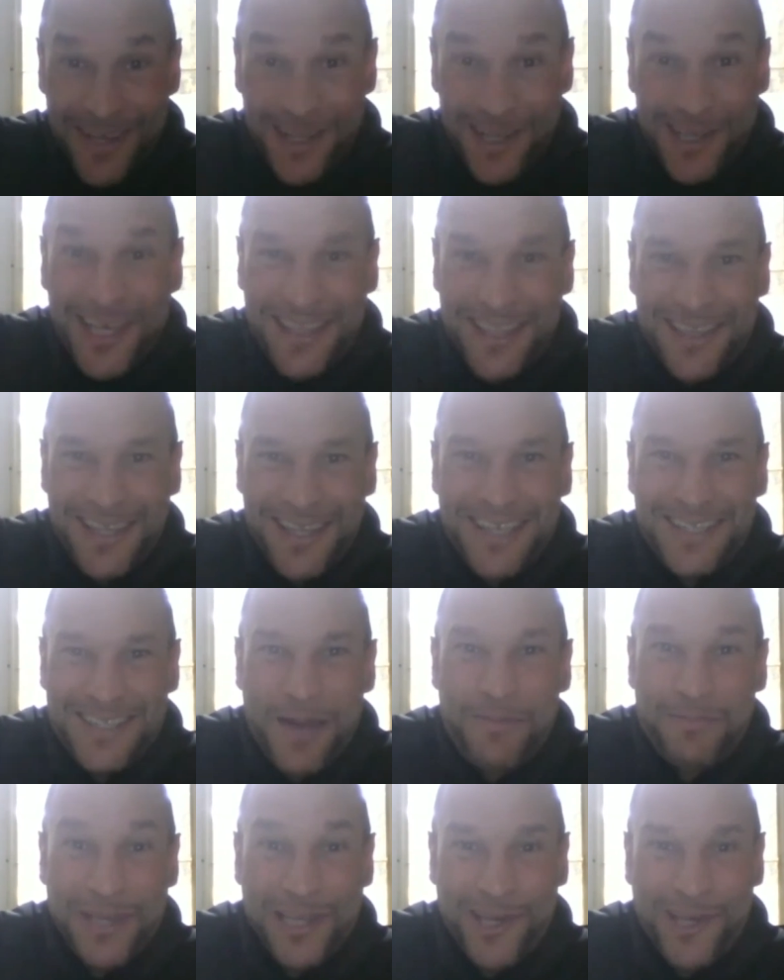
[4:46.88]
Click the link
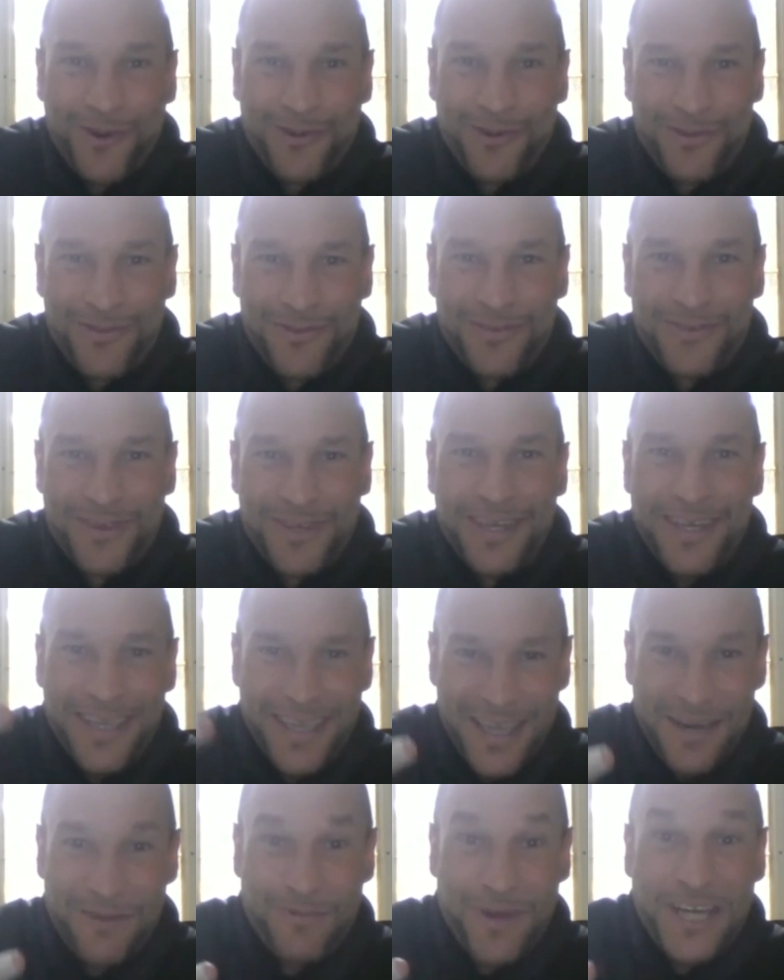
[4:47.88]
down below,
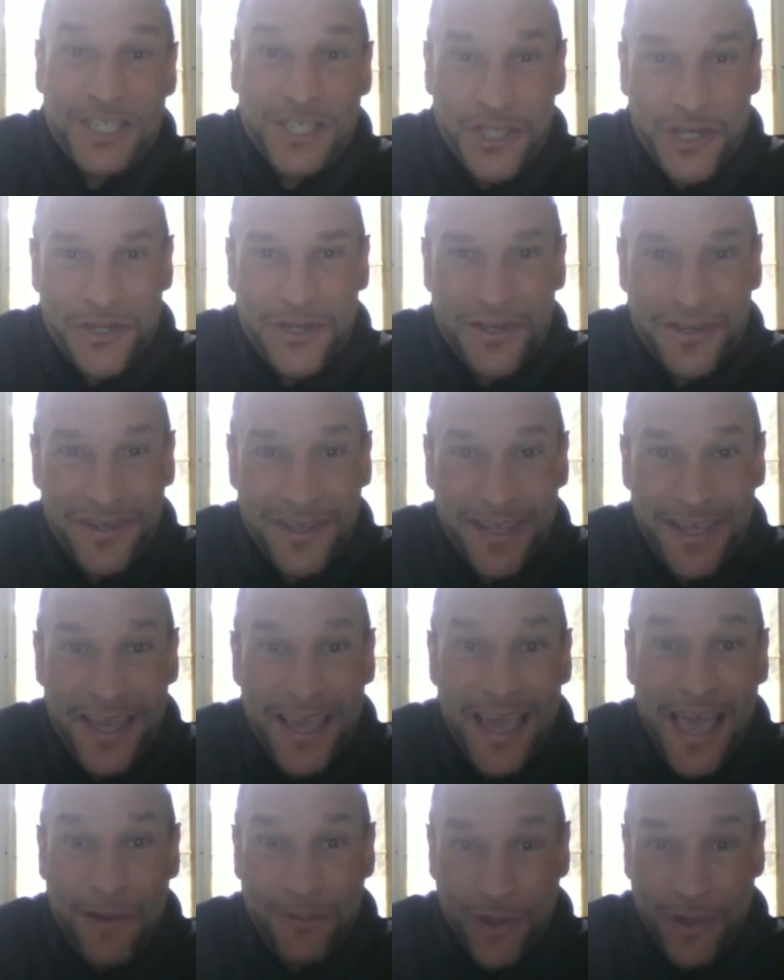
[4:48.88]
get registered,
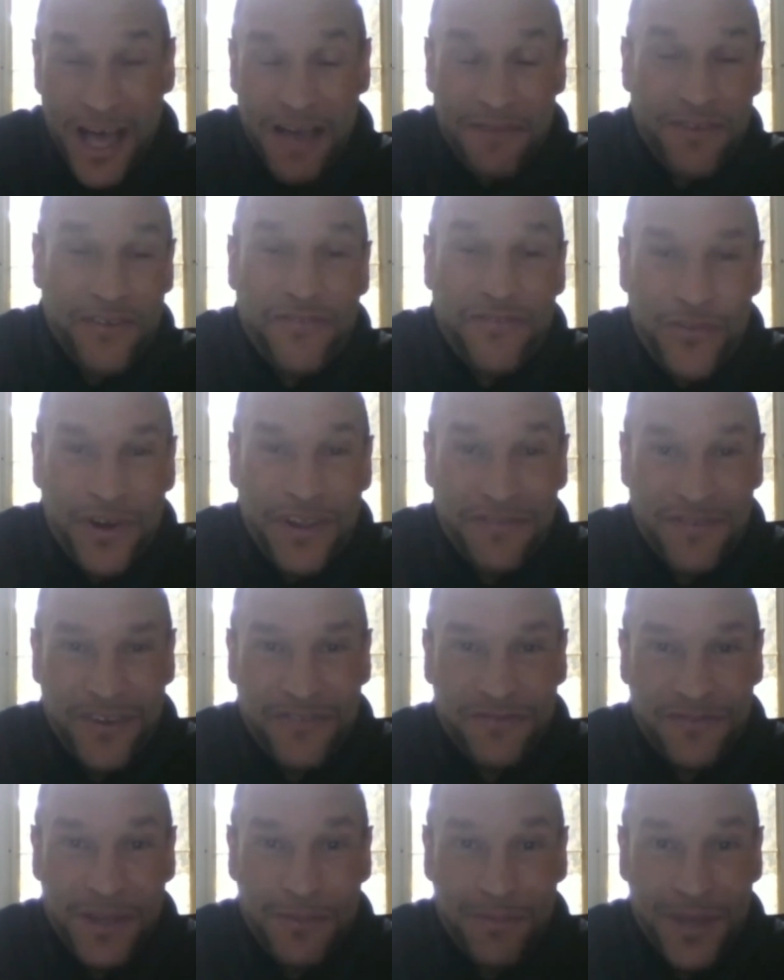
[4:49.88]
and we'll have a free
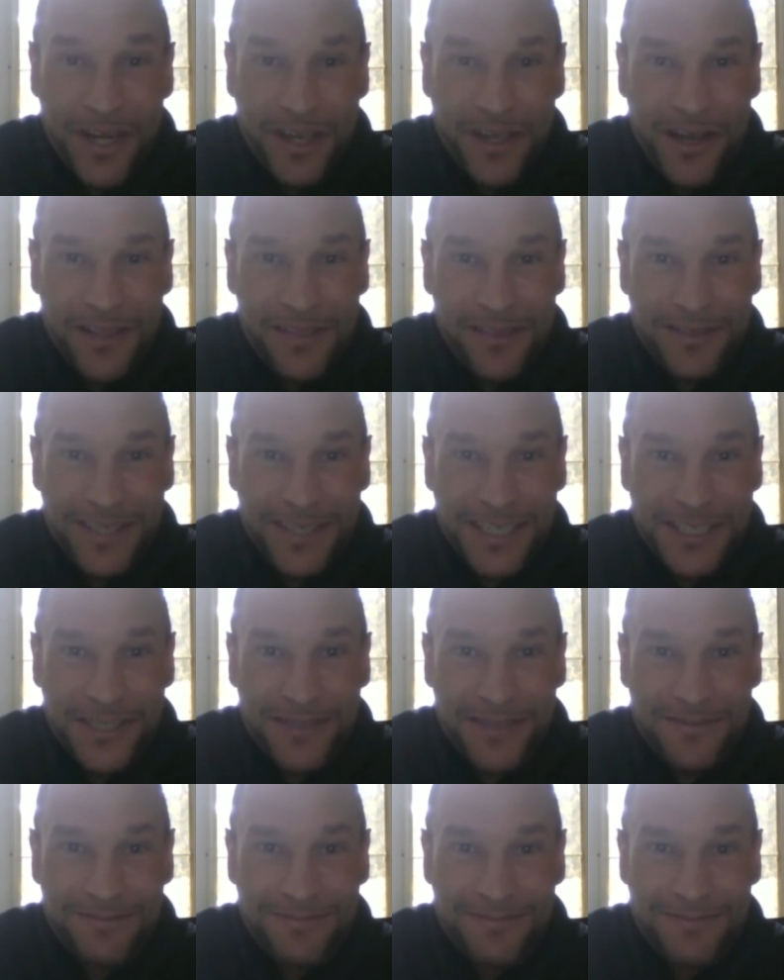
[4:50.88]
15-minute consultation.